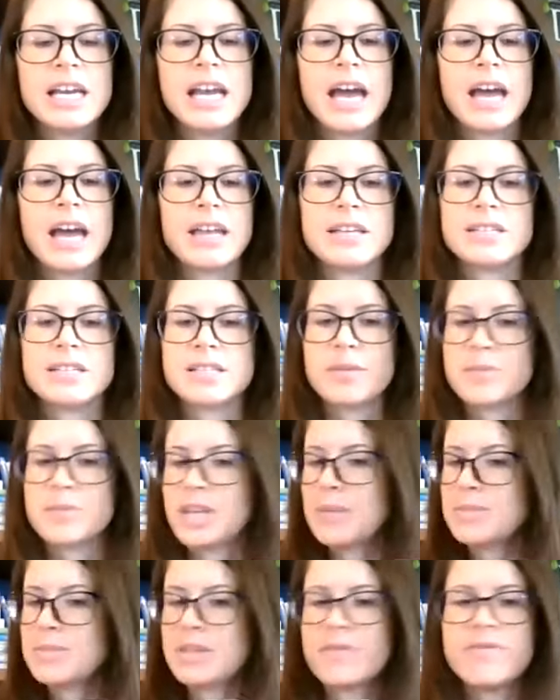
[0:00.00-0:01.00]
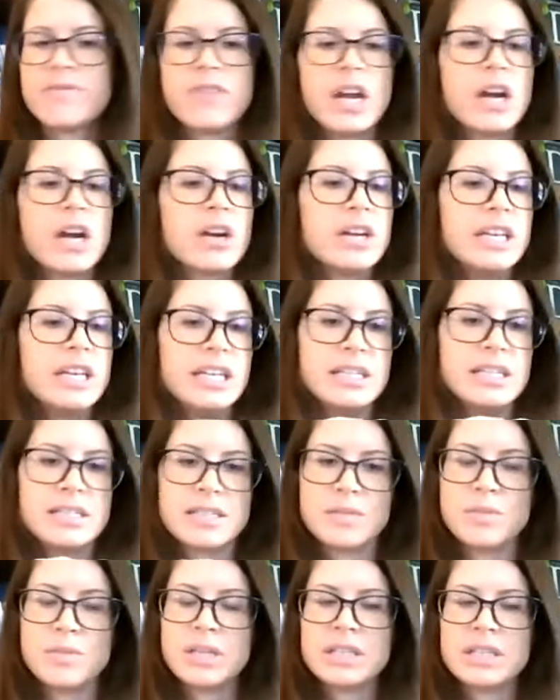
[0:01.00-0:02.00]
and sometimes they're very
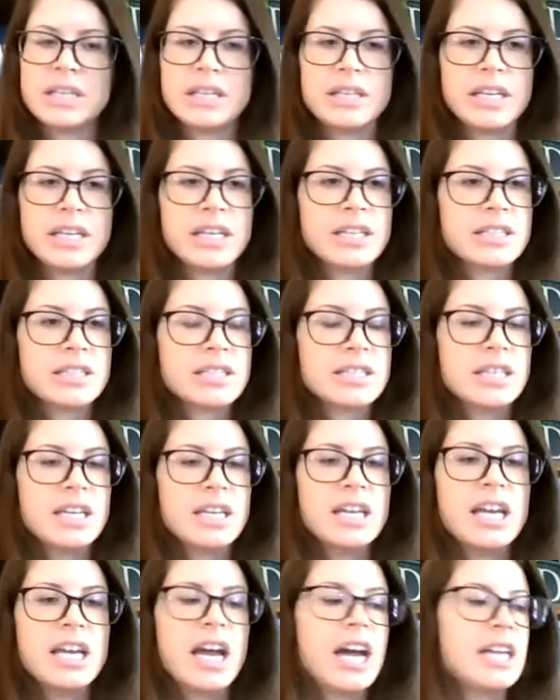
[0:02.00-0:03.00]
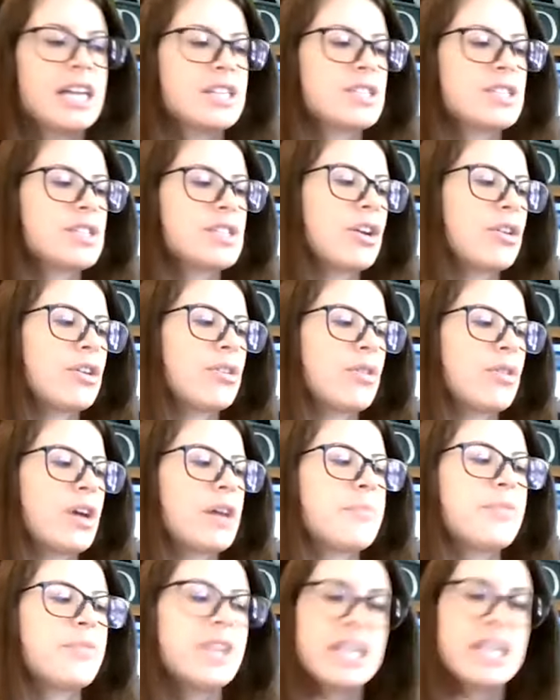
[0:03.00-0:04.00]
intimately linked. And
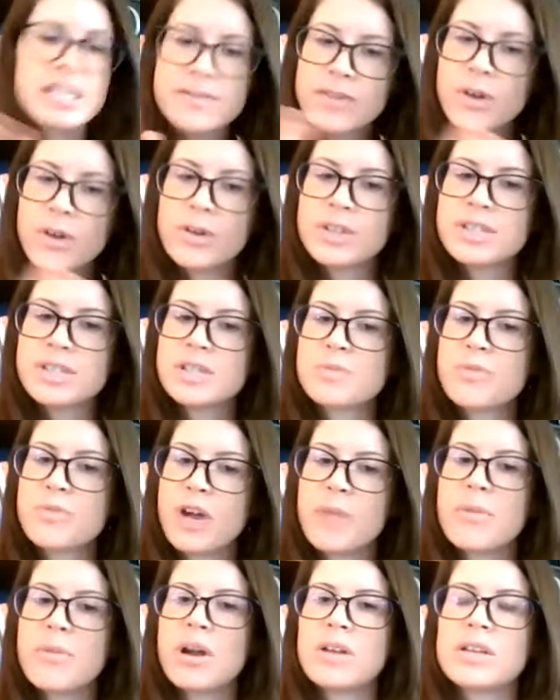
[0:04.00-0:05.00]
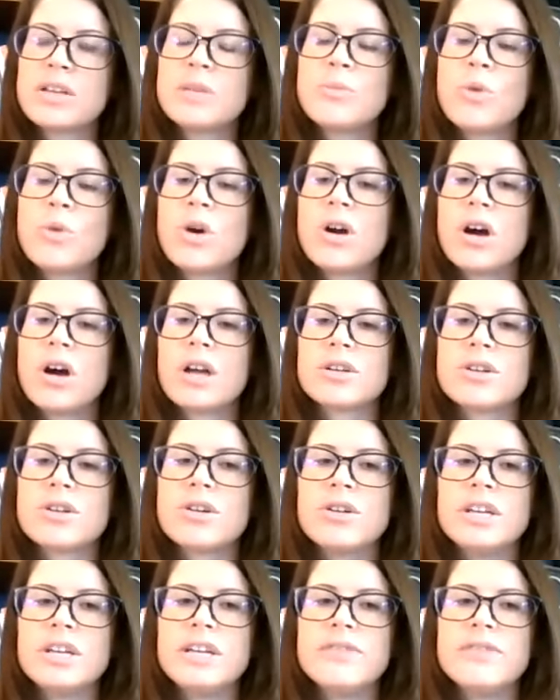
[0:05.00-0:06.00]
so his focus is primarily more on
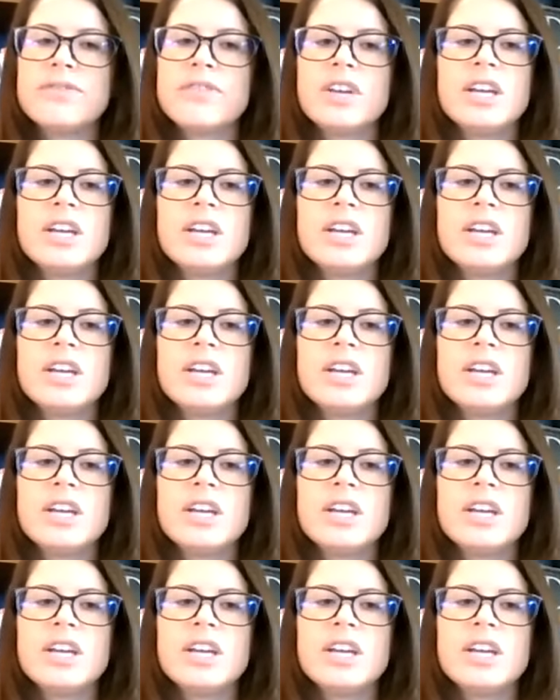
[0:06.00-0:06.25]
grief.